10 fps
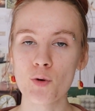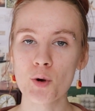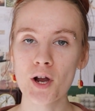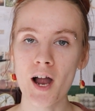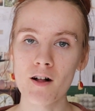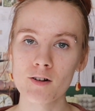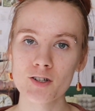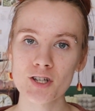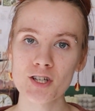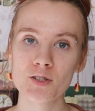for
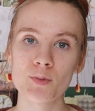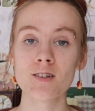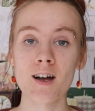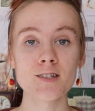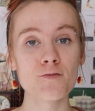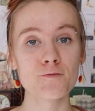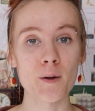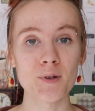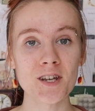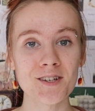allergies. There's lots of
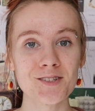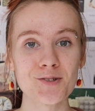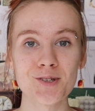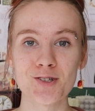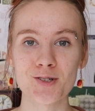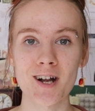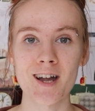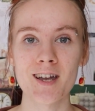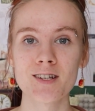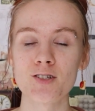remedies you can
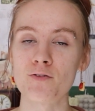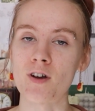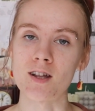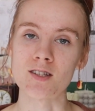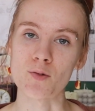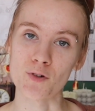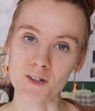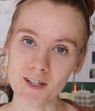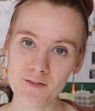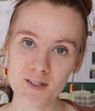try to find some
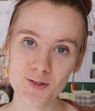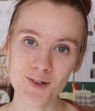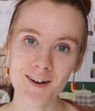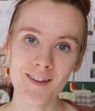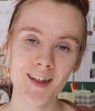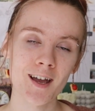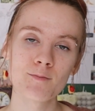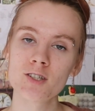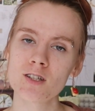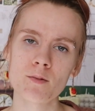relief as well that I'm
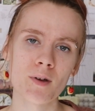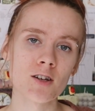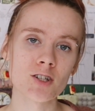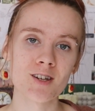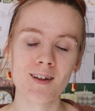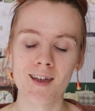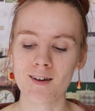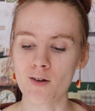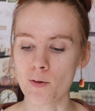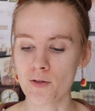just gonna mention
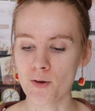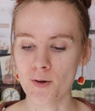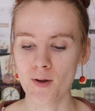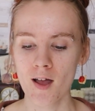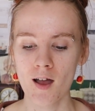and go through.